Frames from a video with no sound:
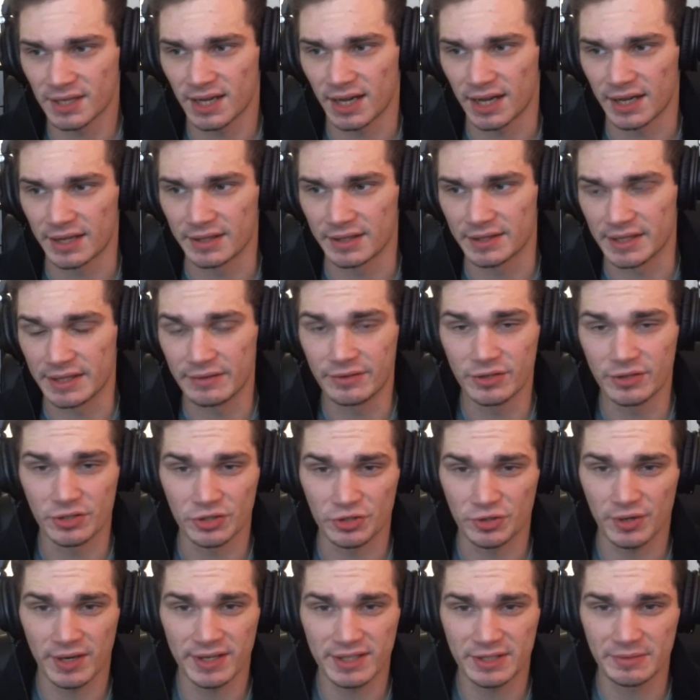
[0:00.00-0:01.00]
I even
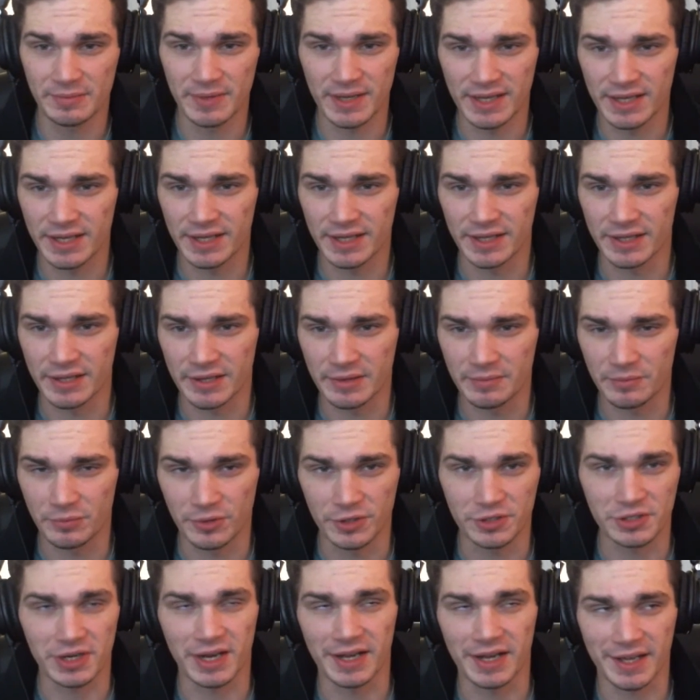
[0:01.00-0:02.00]
tried some EDM,
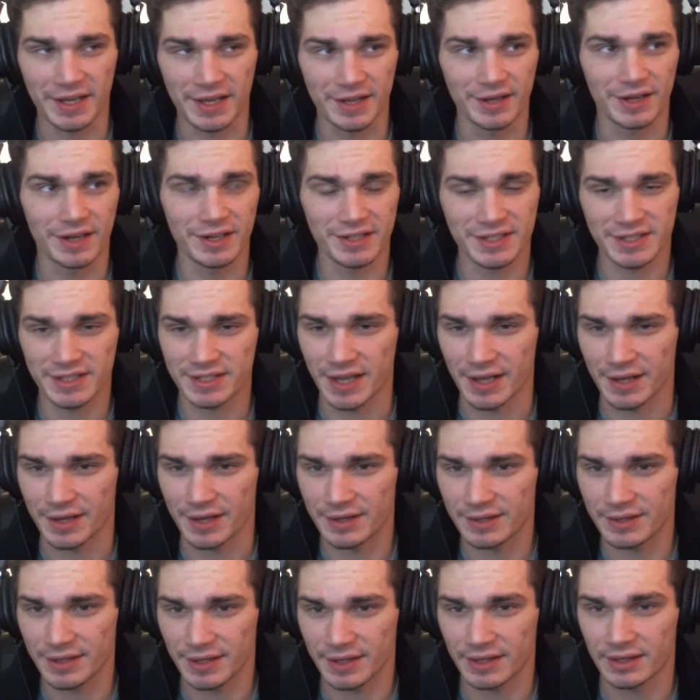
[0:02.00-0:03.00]
which I cannot
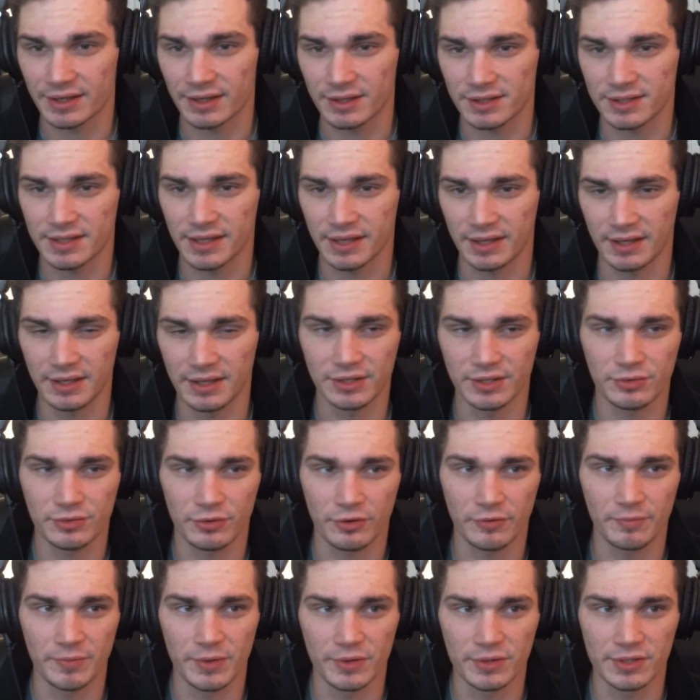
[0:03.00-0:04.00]
stand. I cannot stand any
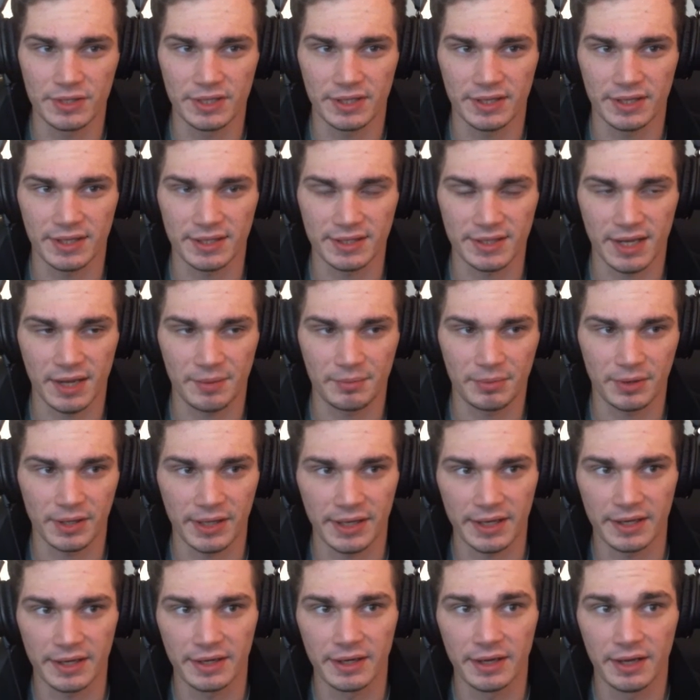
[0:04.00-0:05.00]
sort of music that's not
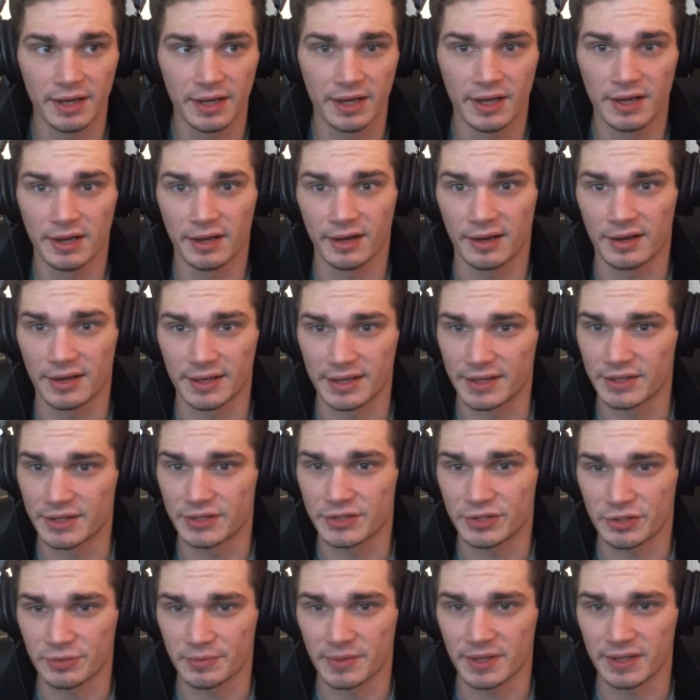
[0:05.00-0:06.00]
played on an
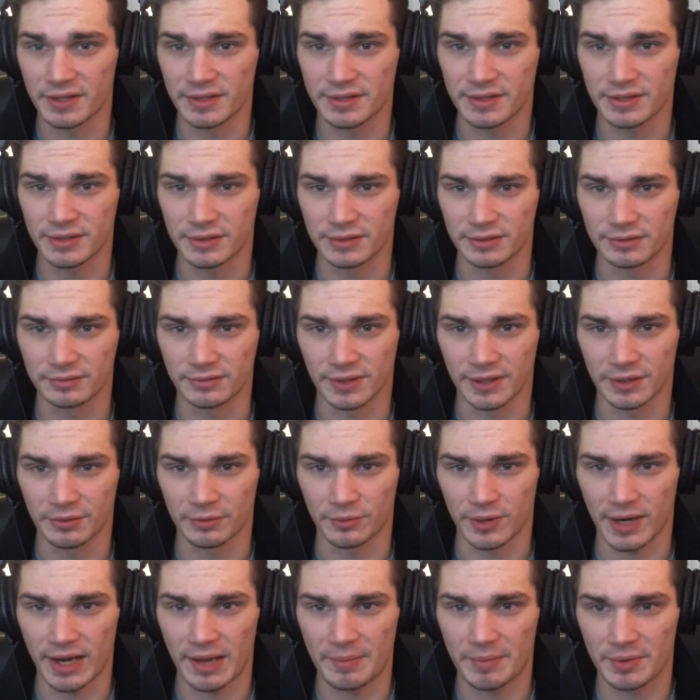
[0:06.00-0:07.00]
instrument, so like
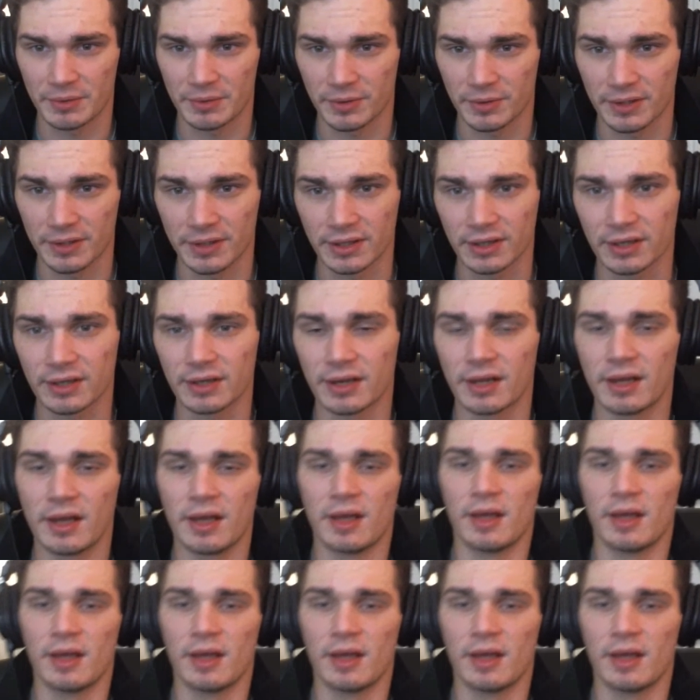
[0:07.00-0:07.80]
rap and whatnot.